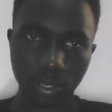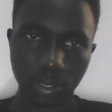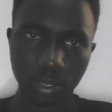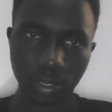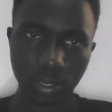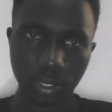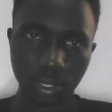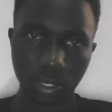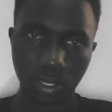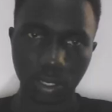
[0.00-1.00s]
Then the
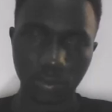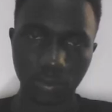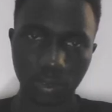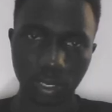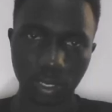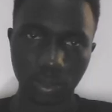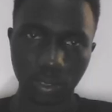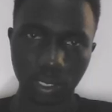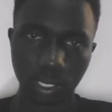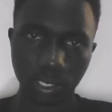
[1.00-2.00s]
narrative is the
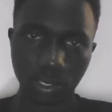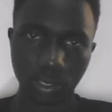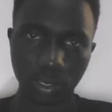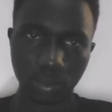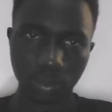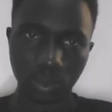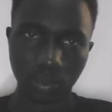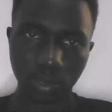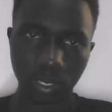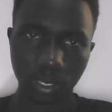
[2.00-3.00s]
organization name, comma,
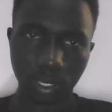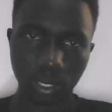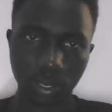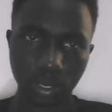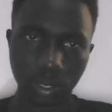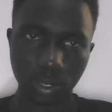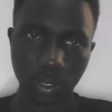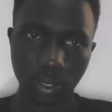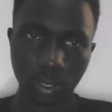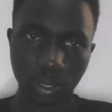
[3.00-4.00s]
then year.
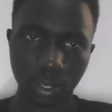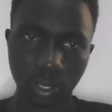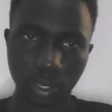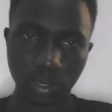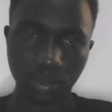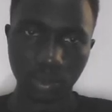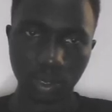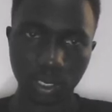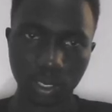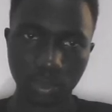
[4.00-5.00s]
Then the example
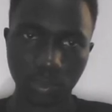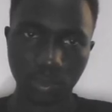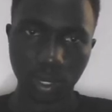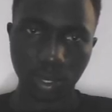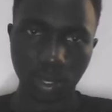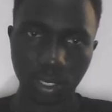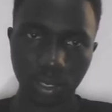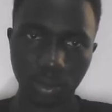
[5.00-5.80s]
is parenthetical